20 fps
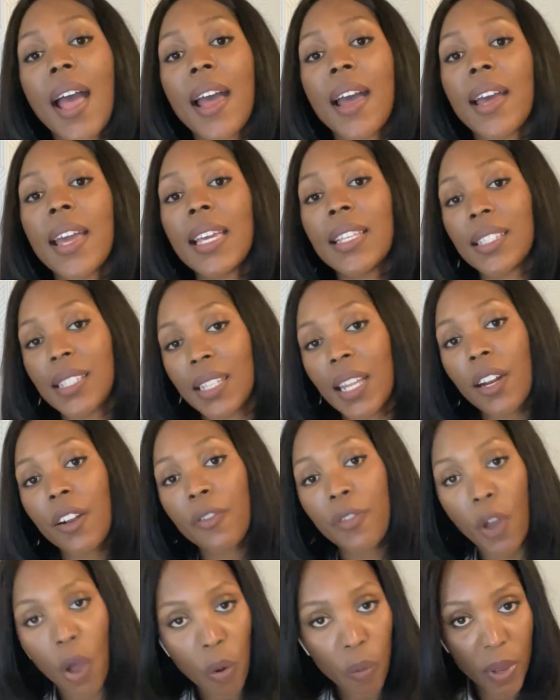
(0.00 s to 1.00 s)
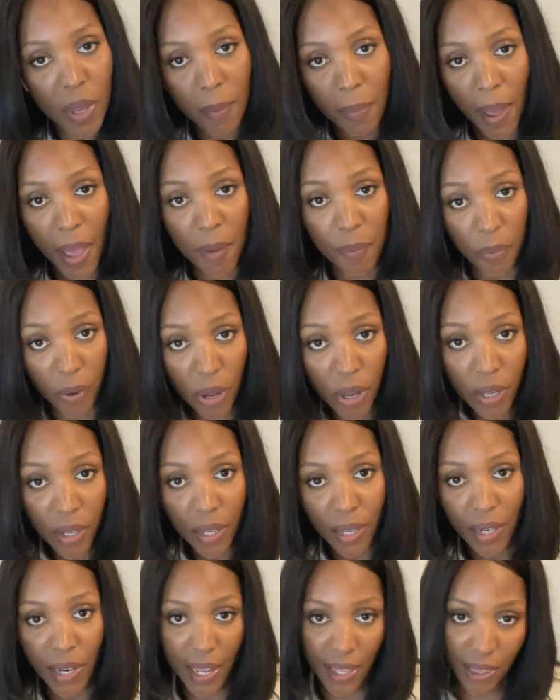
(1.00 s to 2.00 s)
instead of going by book,
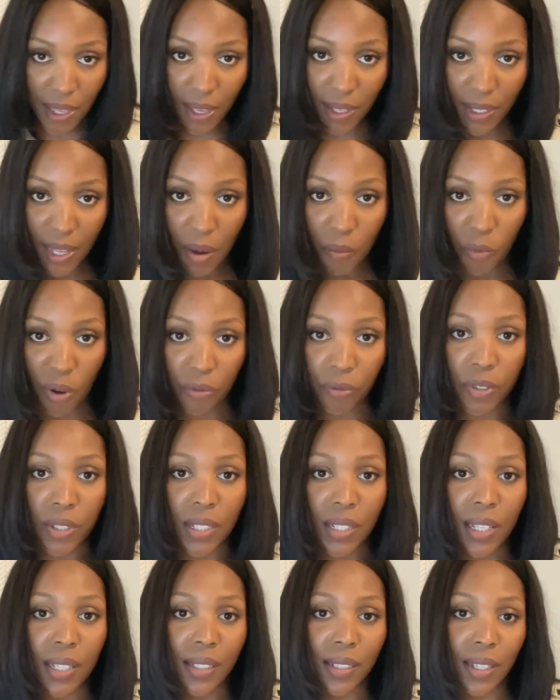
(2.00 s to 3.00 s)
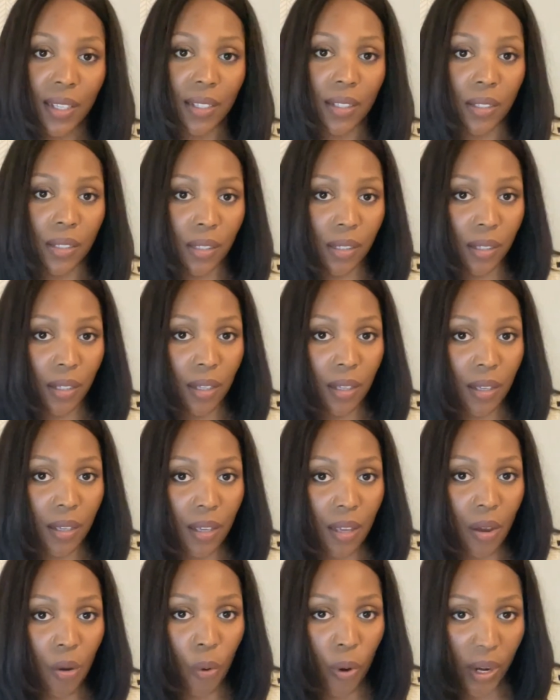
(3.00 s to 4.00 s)
like the exam reference list is
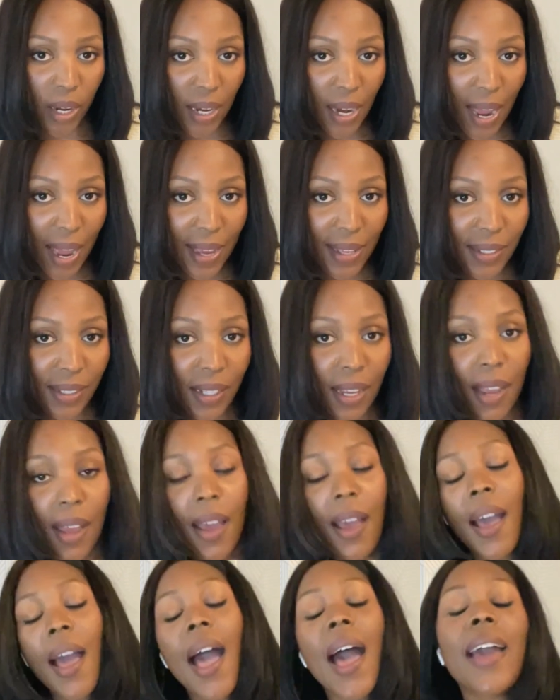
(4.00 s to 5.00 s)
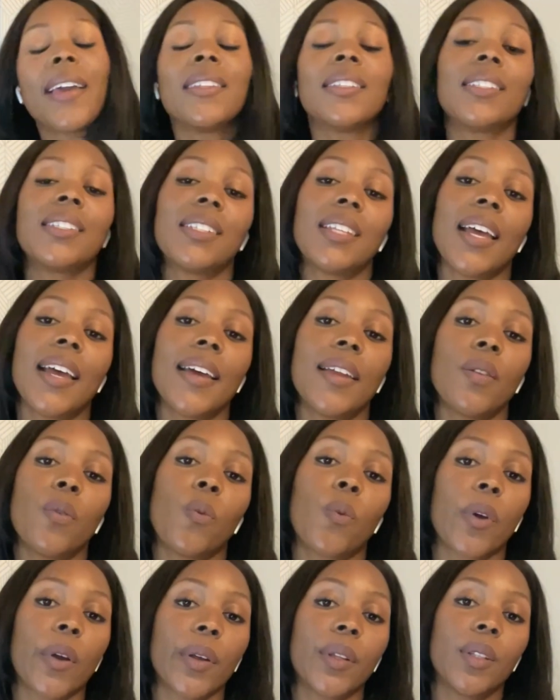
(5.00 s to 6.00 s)
organized, I instead
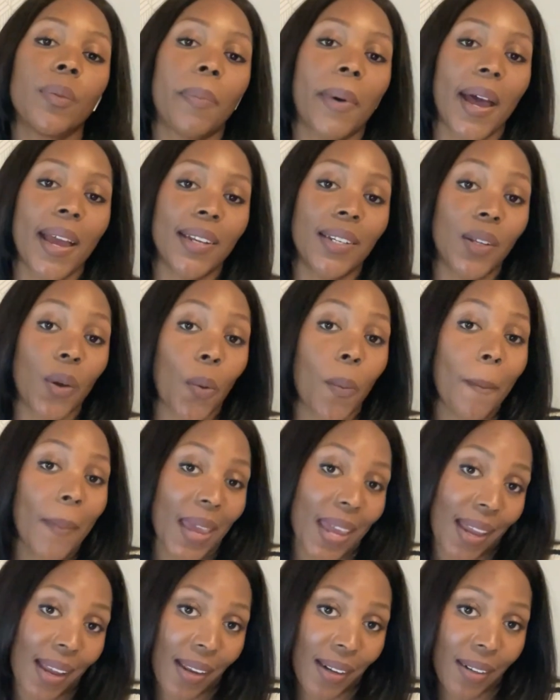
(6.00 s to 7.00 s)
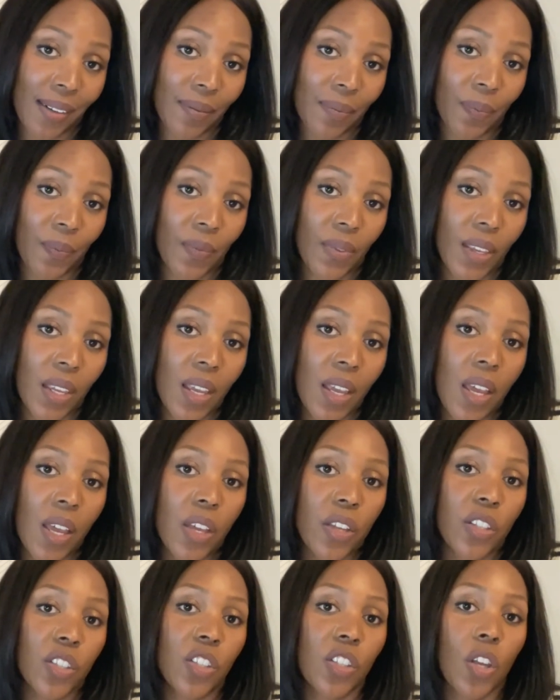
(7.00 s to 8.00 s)
worked by domain.
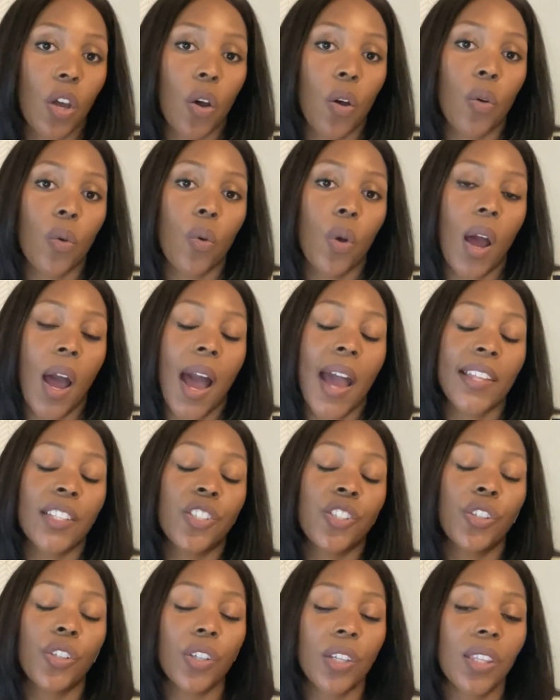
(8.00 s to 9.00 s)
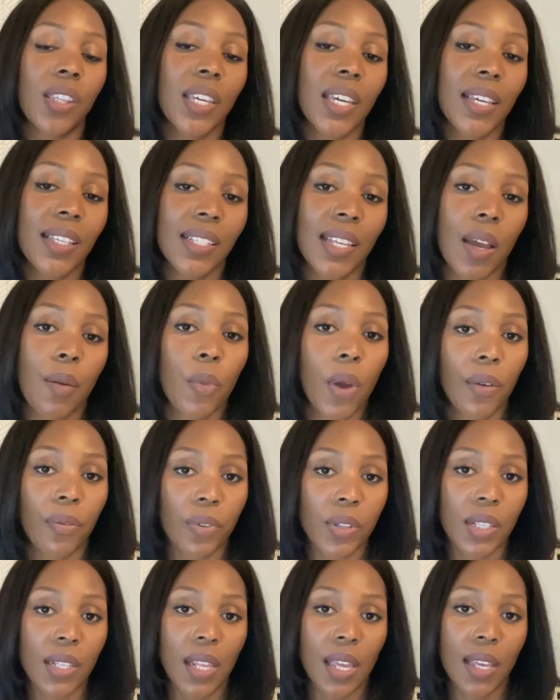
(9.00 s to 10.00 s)
So I took the exam
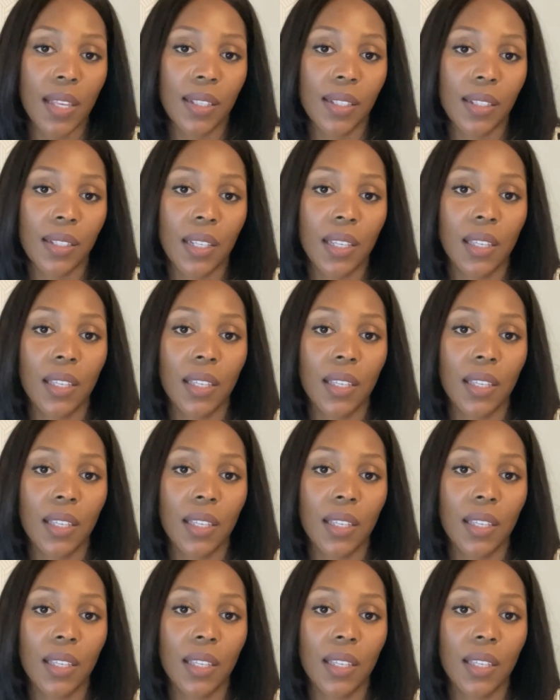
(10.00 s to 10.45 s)
reference list